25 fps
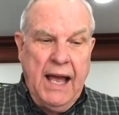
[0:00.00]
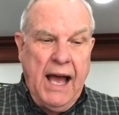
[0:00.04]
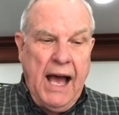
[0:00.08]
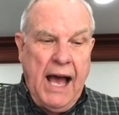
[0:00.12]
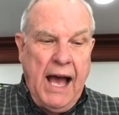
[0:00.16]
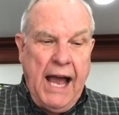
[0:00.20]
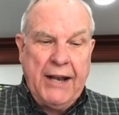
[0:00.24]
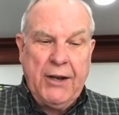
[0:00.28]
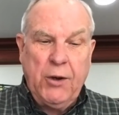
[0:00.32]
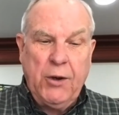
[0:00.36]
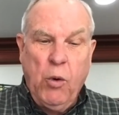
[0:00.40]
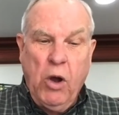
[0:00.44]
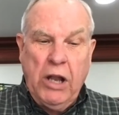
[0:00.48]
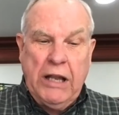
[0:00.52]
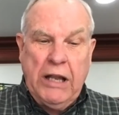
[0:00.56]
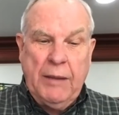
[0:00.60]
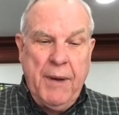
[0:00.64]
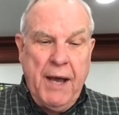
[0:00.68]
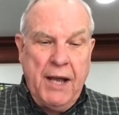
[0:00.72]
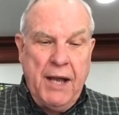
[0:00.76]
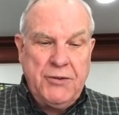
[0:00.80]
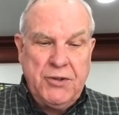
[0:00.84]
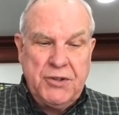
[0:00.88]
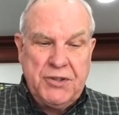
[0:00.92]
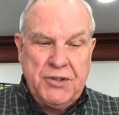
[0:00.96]
I know all
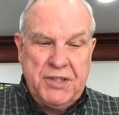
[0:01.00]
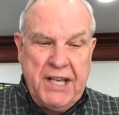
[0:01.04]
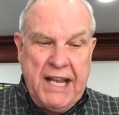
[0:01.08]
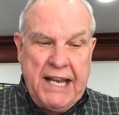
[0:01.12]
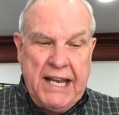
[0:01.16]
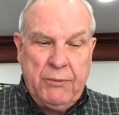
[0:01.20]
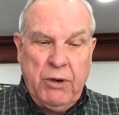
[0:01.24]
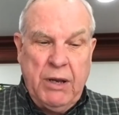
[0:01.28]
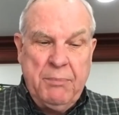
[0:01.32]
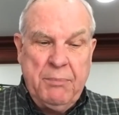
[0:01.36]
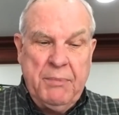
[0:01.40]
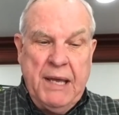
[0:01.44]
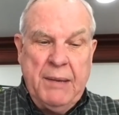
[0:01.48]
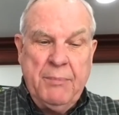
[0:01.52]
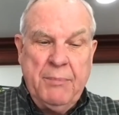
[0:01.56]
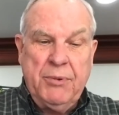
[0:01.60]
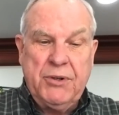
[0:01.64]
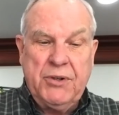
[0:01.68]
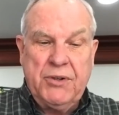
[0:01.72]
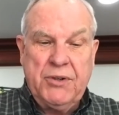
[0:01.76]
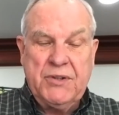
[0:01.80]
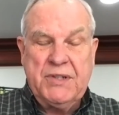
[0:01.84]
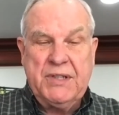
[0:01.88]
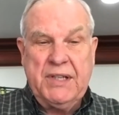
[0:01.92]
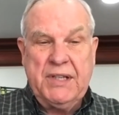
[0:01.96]
about your sin and remember
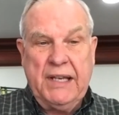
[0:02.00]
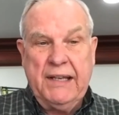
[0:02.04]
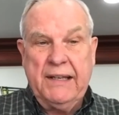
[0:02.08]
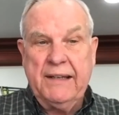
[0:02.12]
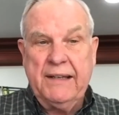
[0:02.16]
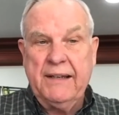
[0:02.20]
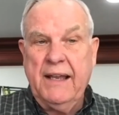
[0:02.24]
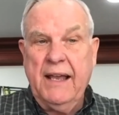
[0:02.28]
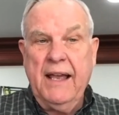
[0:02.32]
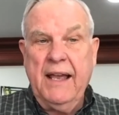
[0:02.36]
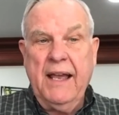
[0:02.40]
your sin.